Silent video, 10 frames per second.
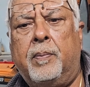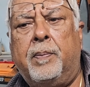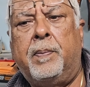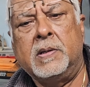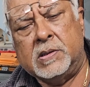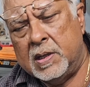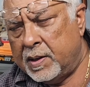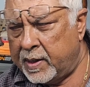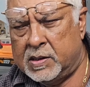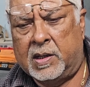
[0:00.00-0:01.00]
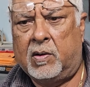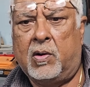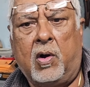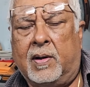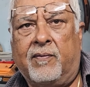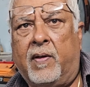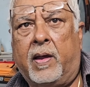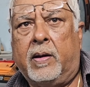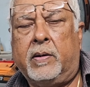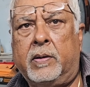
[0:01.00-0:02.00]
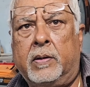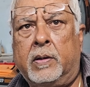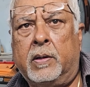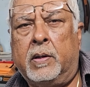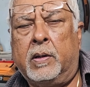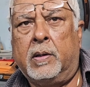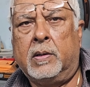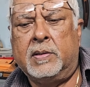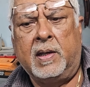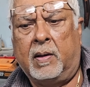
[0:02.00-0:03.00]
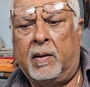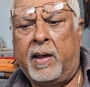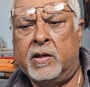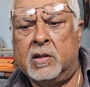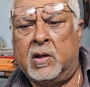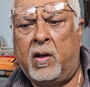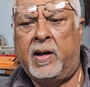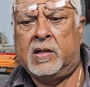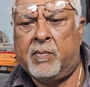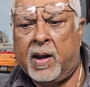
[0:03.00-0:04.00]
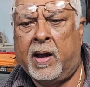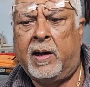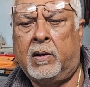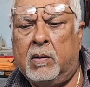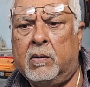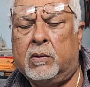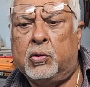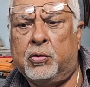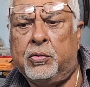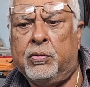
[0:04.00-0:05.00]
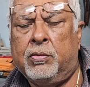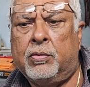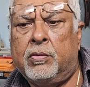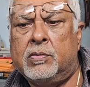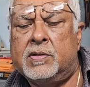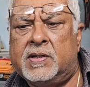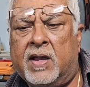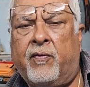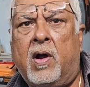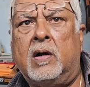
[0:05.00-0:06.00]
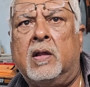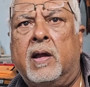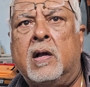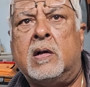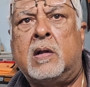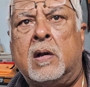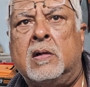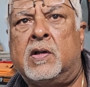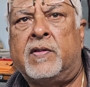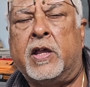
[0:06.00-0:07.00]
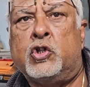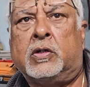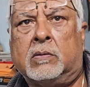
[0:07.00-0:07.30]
Piston rings it will not affect. See, engine oil is made to safeguard the internals of the engine.